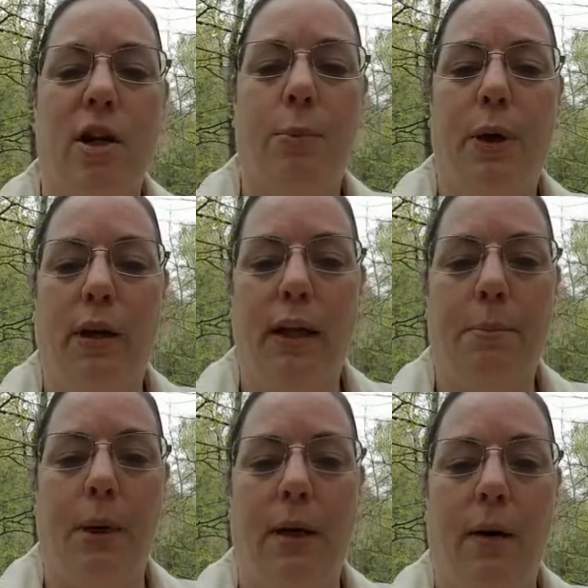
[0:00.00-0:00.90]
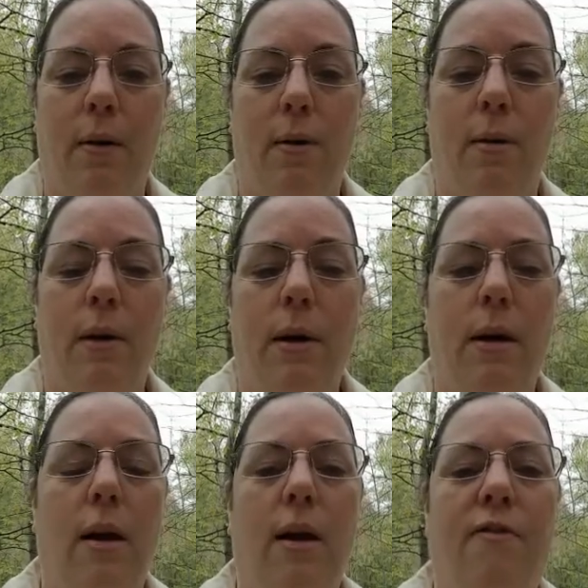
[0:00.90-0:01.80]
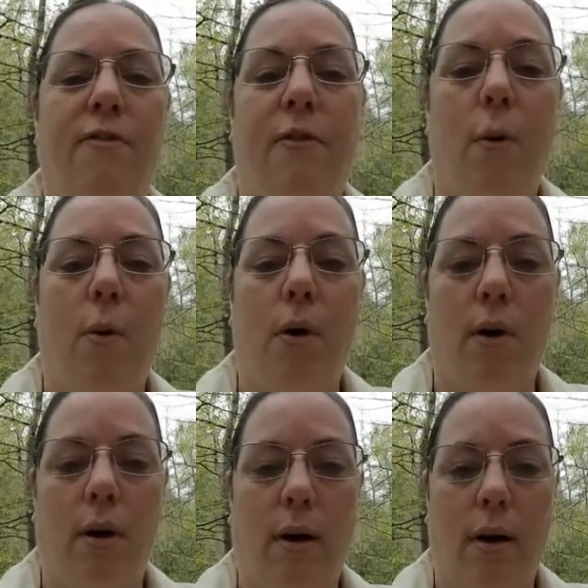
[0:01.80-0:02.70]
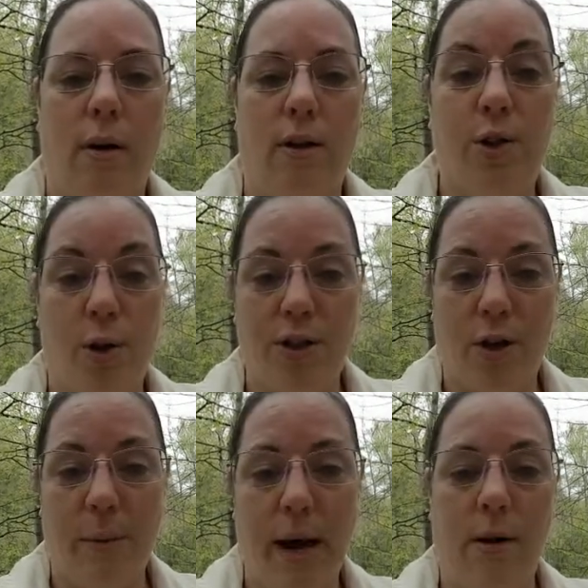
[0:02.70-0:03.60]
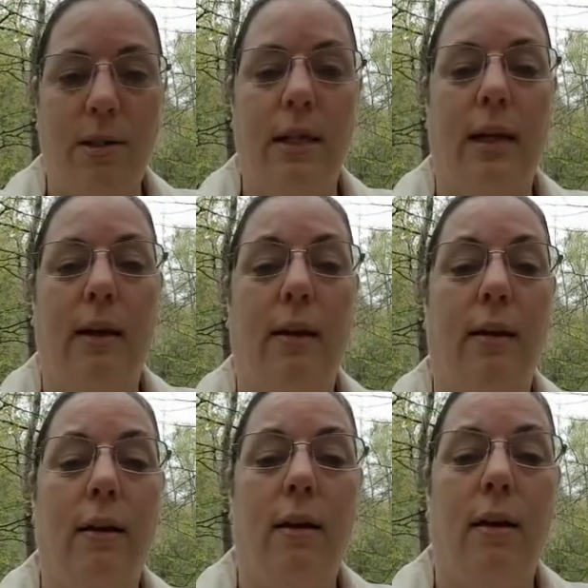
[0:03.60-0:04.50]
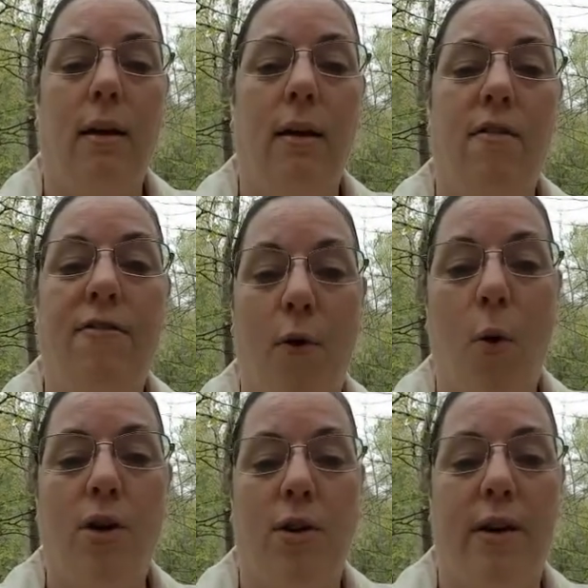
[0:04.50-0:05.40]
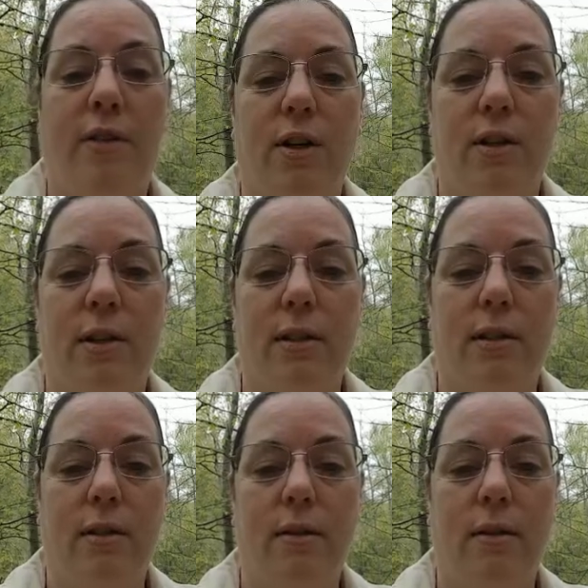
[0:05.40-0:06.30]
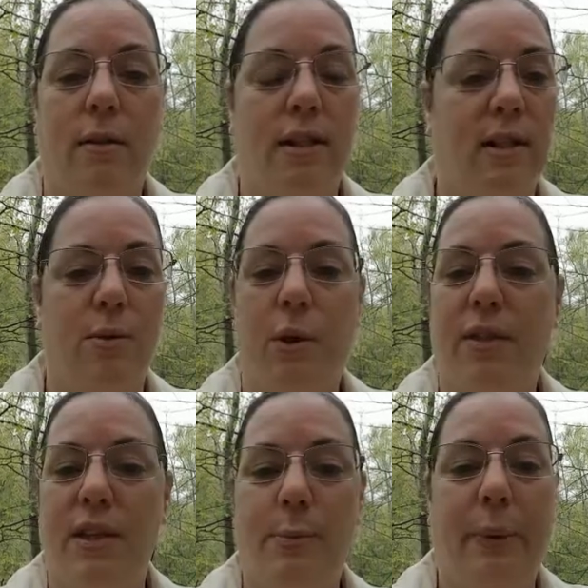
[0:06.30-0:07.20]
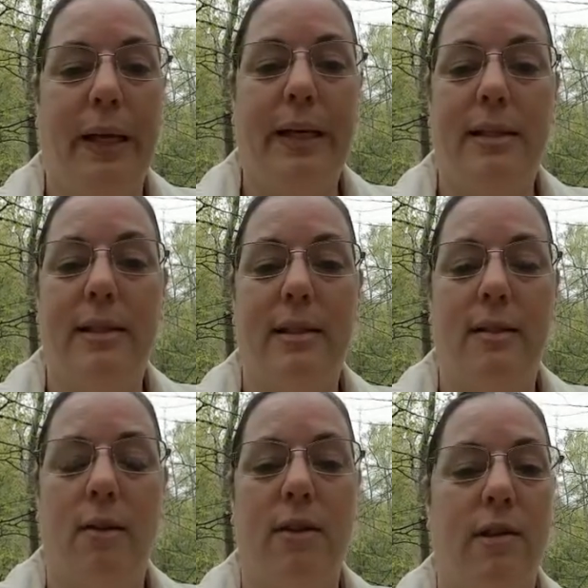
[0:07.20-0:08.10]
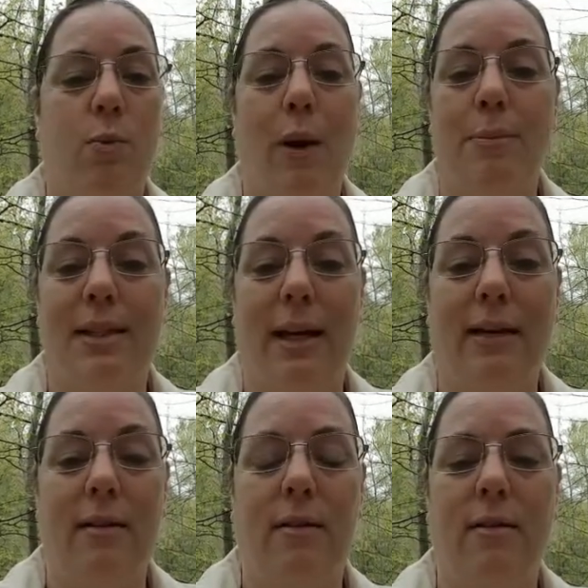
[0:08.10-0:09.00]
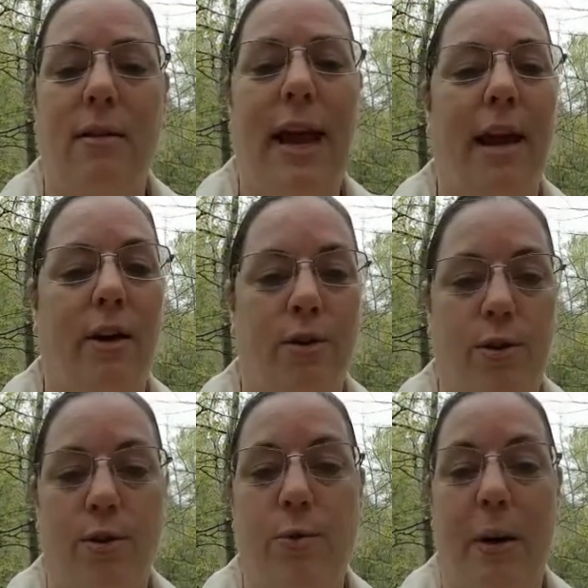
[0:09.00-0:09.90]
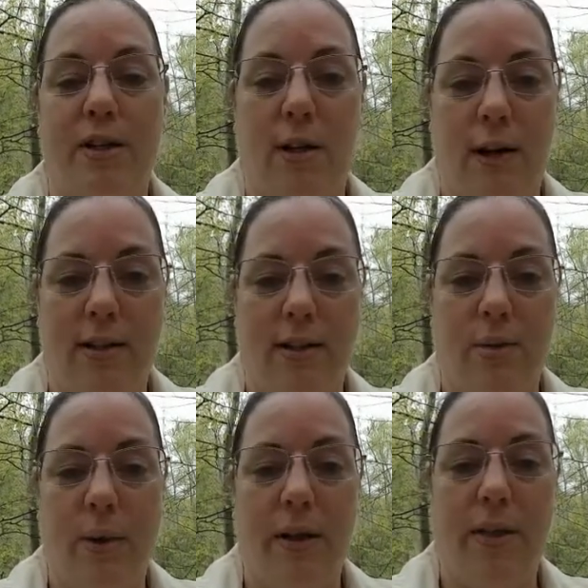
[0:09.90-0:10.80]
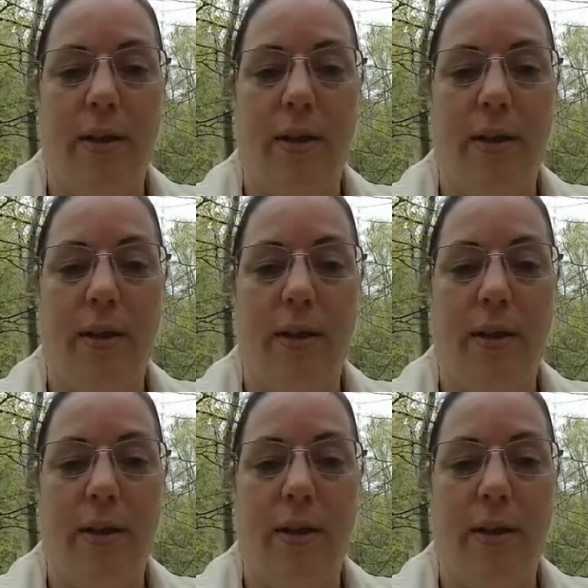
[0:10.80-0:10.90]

I'll put a link below for short-term housing for travel nurses. This is what this place or this website caters to, specializes with.